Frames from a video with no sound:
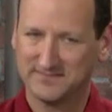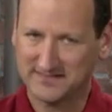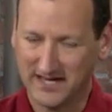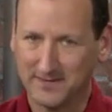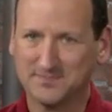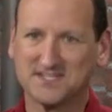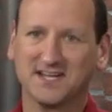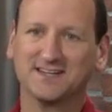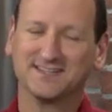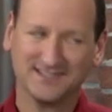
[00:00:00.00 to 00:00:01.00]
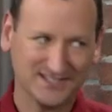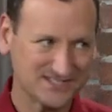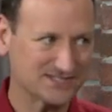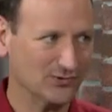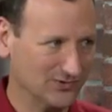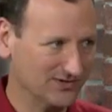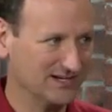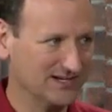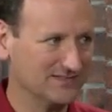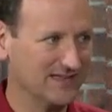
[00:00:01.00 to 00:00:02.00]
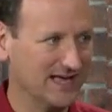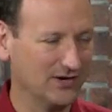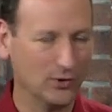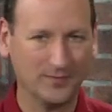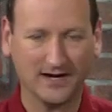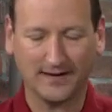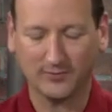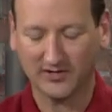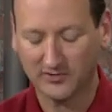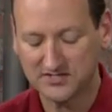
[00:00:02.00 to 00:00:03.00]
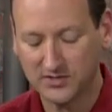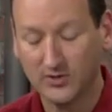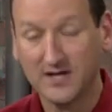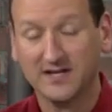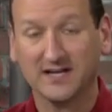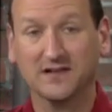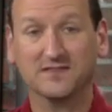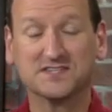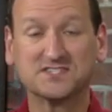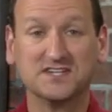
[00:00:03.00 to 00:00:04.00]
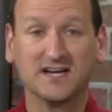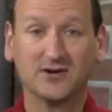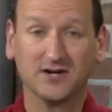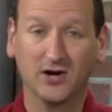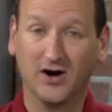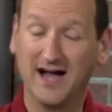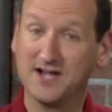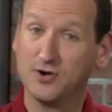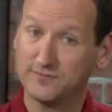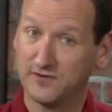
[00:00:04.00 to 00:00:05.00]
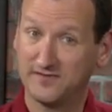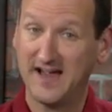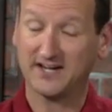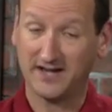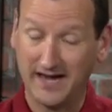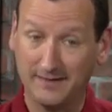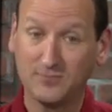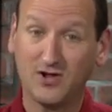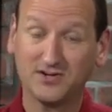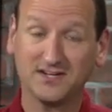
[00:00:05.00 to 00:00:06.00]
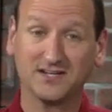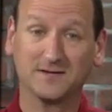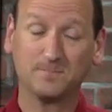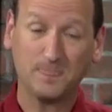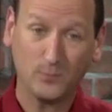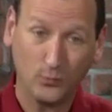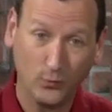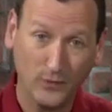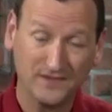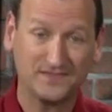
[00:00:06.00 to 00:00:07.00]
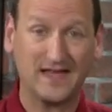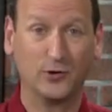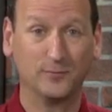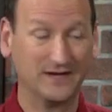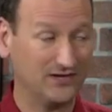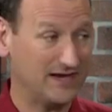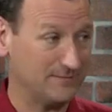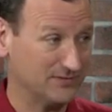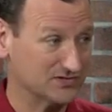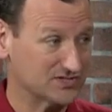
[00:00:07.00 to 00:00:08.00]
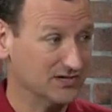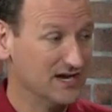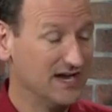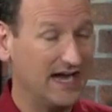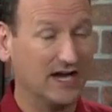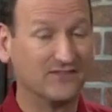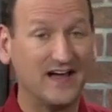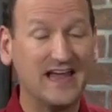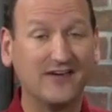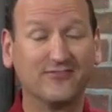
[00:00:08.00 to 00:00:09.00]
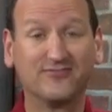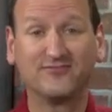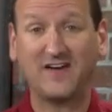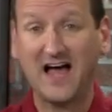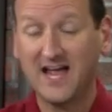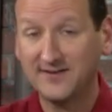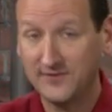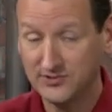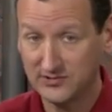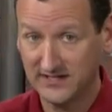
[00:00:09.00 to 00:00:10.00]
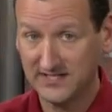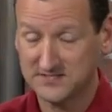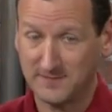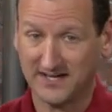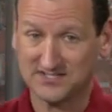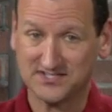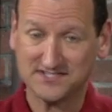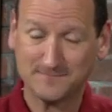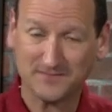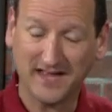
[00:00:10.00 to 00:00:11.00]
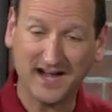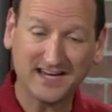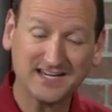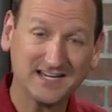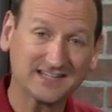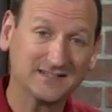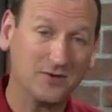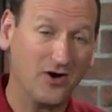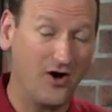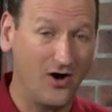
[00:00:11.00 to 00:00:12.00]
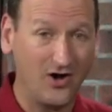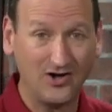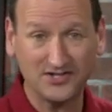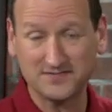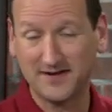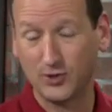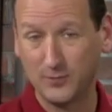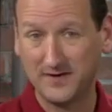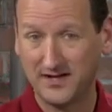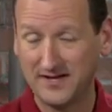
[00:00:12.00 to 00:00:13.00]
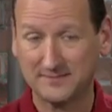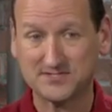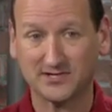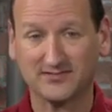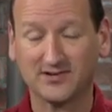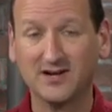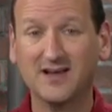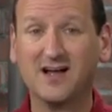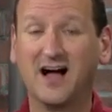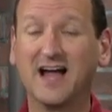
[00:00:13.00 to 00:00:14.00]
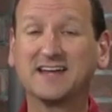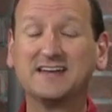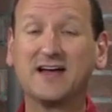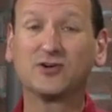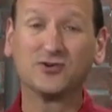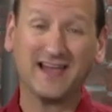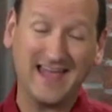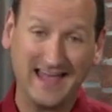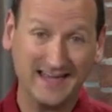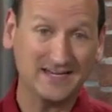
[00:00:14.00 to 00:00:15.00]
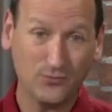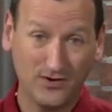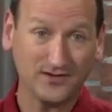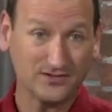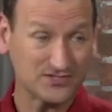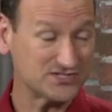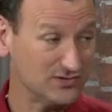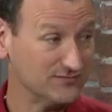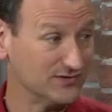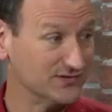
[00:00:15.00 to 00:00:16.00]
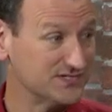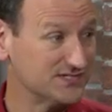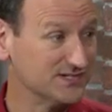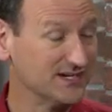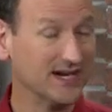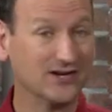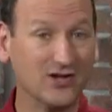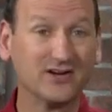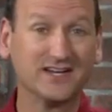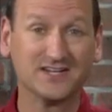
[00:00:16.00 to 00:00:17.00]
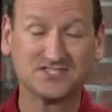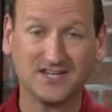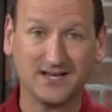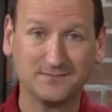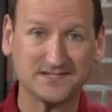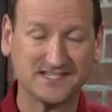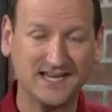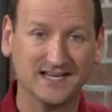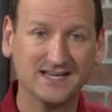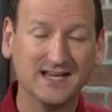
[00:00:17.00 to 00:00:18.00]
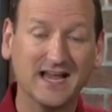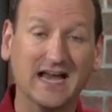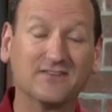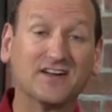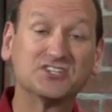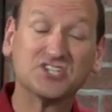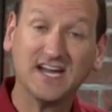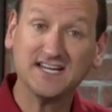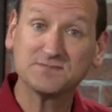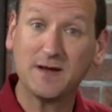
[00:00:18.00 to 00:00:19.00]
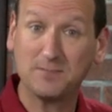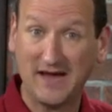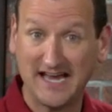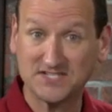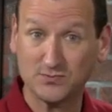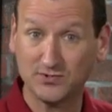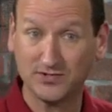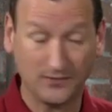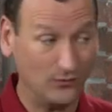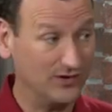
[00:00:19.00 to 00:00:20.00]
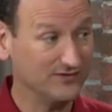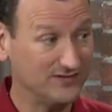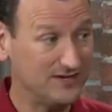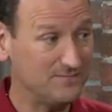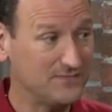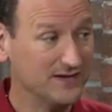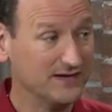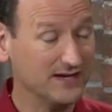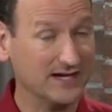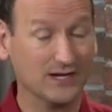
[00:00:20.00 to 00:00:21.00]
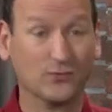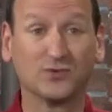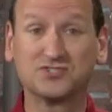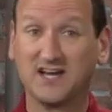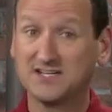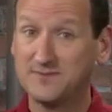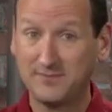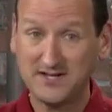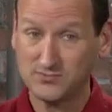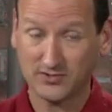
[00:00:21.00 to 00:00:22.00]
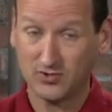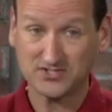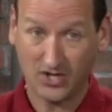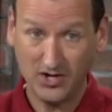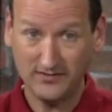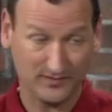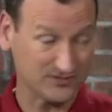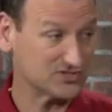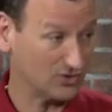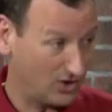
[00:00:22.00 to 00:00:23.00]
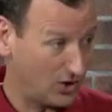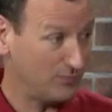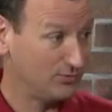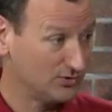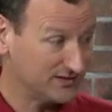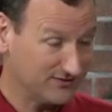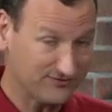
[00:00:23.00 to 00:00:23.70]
Don Pizzette is stored in that OpenLDAP directory. So in this scenario, I know for a fact I'm logged in with that OpenLDAP user. And if I have 500 Linux boxes and I connect them all to my OpenLDAP server, I can now go to any one of those servers and log in as Don Pizzette. And if I change my password on one of them, it will change my password across all of them because they're all pulling